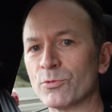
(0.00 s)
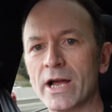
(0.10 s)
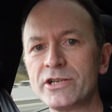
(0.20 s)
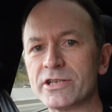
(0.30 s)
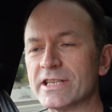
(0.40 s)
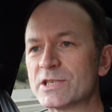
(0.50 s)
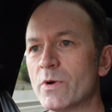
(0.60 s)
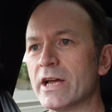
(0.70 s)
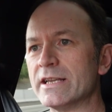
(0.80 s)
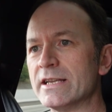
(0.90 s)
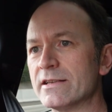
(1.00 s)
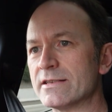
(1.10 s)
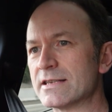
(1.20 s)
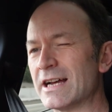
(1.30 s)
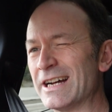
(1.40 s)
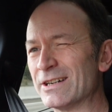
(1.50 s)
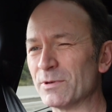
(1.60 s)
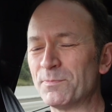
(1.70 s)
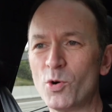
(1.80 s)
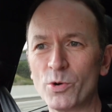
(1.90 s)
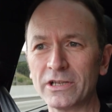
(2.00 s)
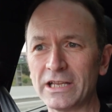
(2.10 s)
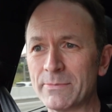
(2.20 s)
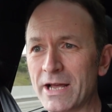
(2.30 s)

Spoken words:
range in this one is reportedly